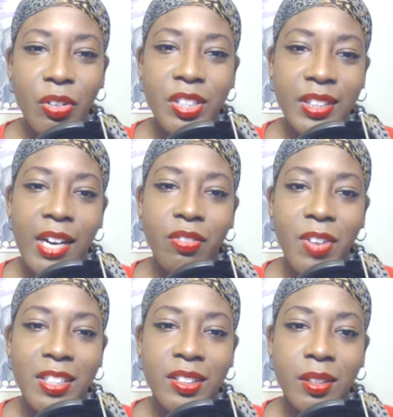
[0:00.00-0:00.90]
Tony
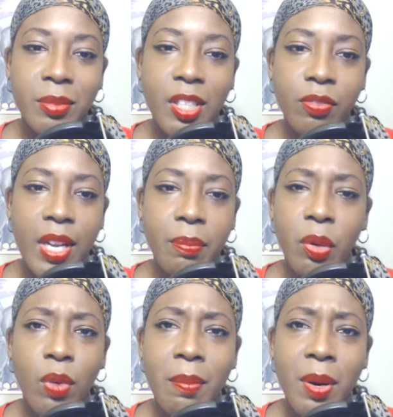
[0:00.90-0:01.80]
sacrifices himself,
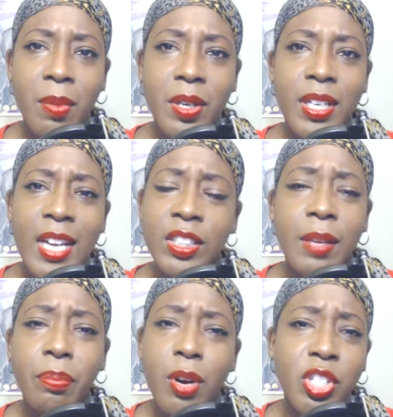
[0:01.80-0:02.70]
like, but remember, he
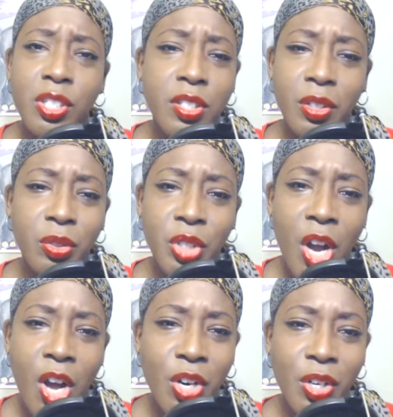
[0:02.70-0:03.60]
has that precious little
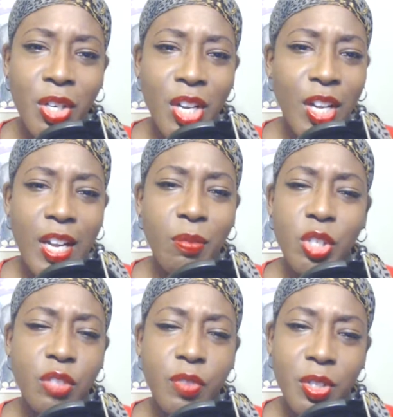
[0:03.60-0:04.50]
daughter,
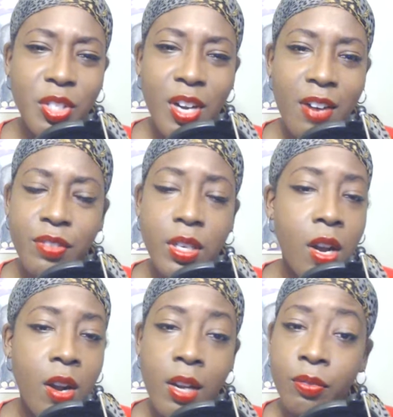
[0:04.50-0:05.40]
and we should feel sorry for.
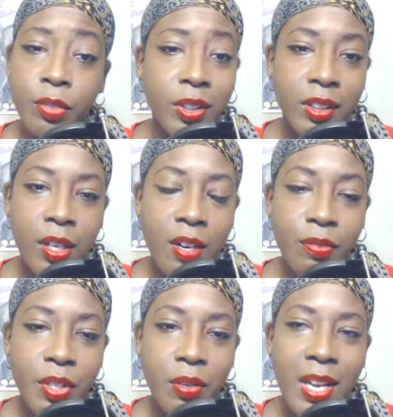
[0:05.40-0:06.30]
No, I don't feel
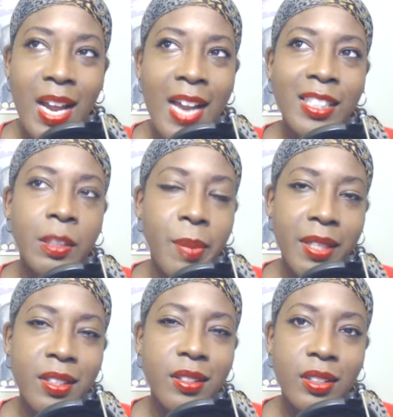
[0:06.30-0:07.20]
sorry for you. And I
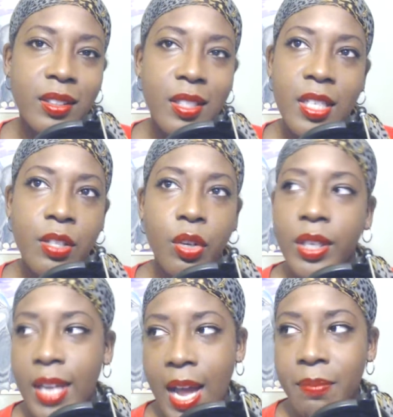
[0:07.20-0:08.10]
expected
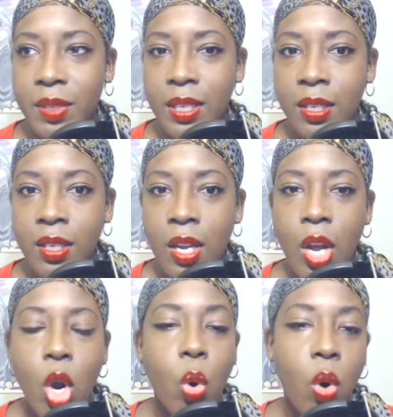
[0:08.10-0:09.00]
either Captain
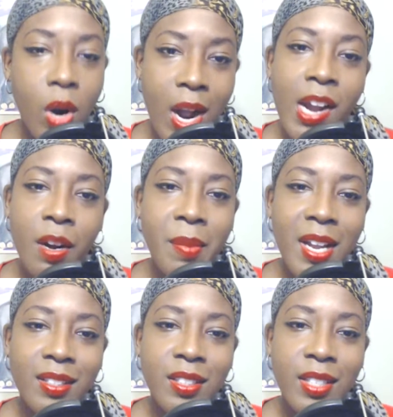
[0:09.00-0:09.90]
or Iron
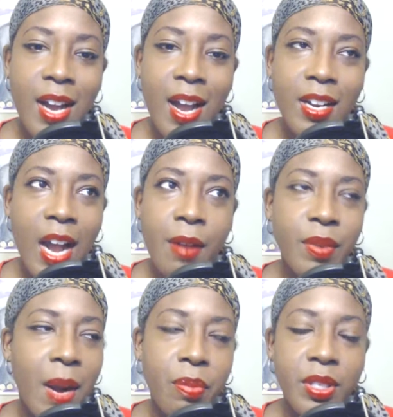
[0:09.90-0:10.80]
Man to die.
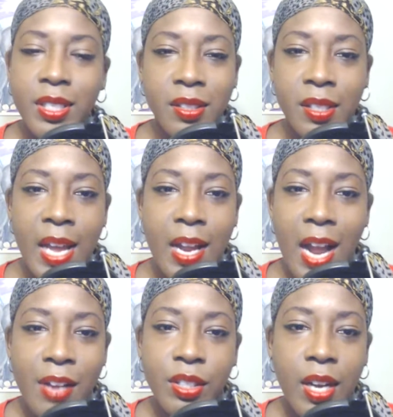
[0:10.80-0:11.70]
I predicted
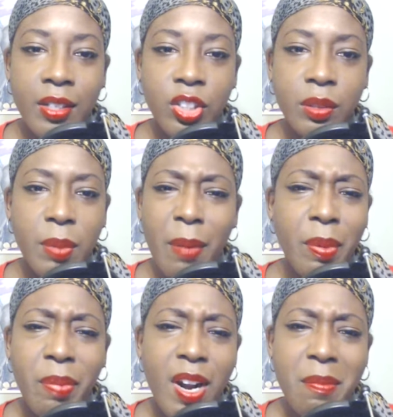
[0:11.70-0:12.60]
that.
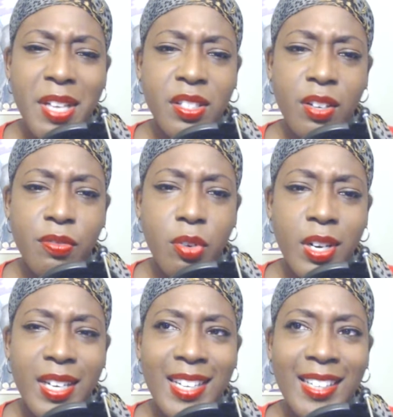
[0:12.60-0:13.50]
I prepared myself
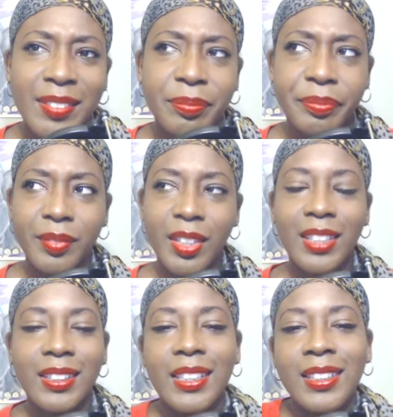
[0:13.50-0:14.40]
for it, and
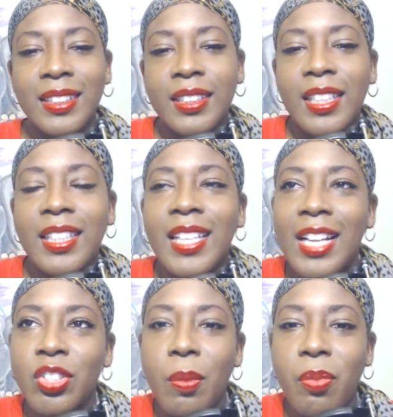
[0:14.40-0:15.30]
because it
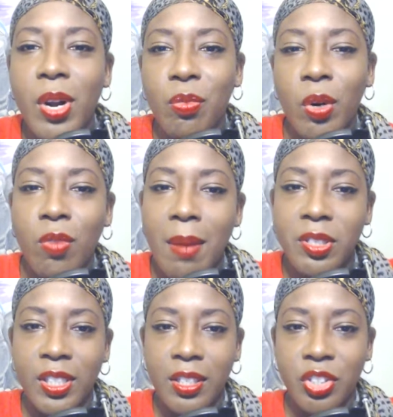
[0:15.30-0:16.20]
got to a point where
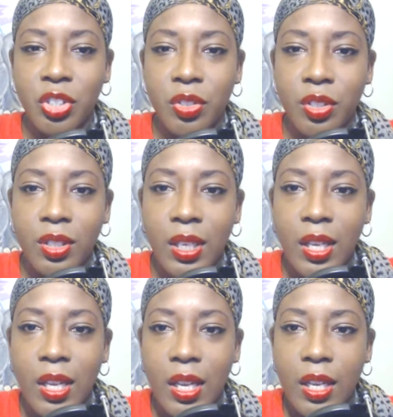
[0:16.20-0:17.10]
Robert Downey Jr.
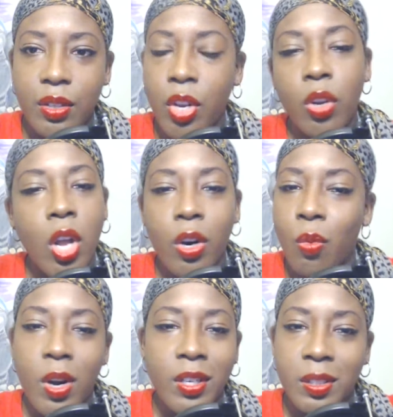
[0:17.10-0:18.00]
no
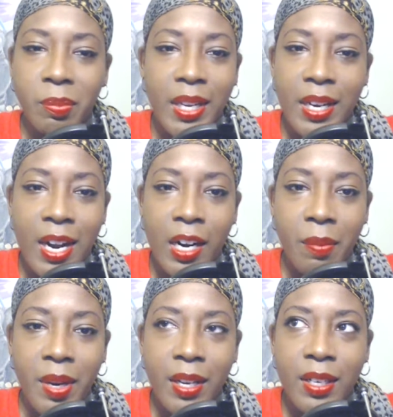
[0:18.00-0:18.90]
longer wanted to play
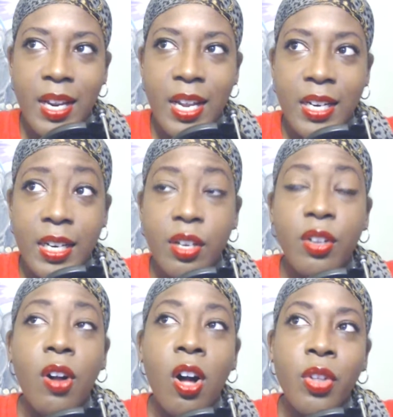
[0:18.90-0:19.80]
Iron Man, and he,
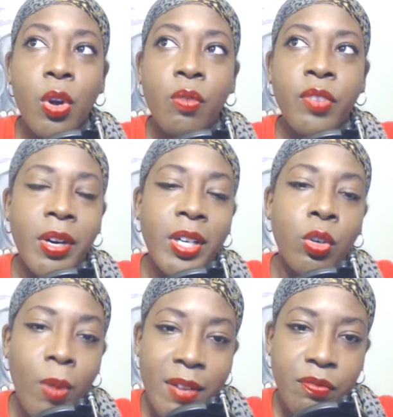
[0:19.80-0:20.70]
although
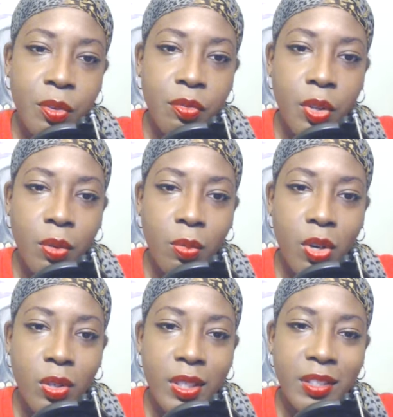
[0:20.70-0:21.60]
very grateful for the
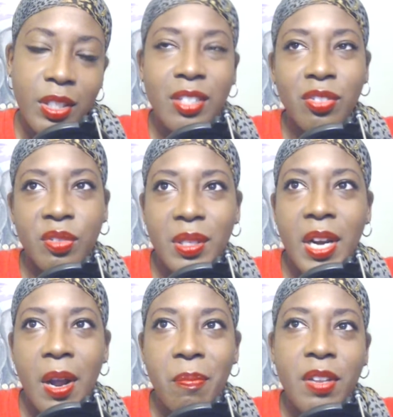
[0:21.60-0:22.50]
role, he
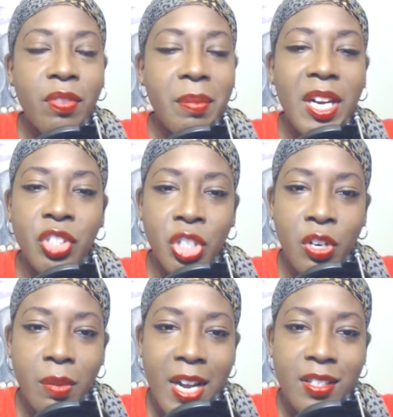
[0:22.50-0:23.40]
even made a
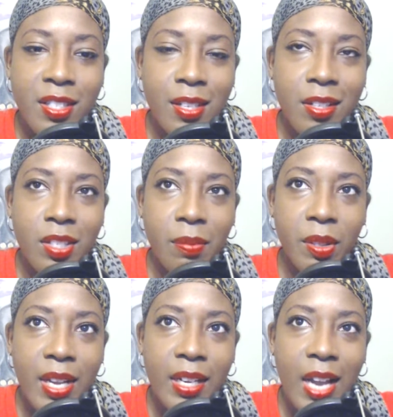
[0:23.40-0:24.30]
joke about it, saying
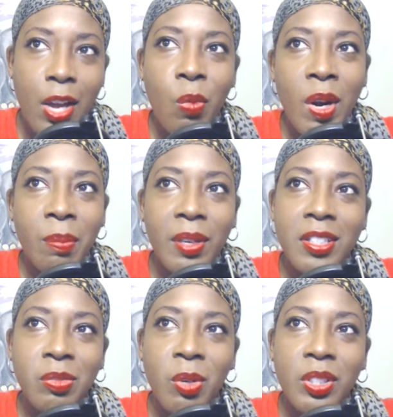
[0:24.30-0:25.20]
something like, "I don't want to
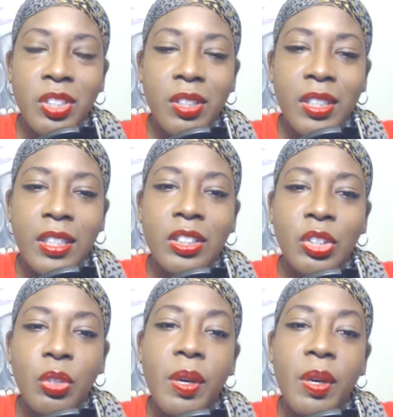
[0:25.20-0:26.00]
play this role until it gets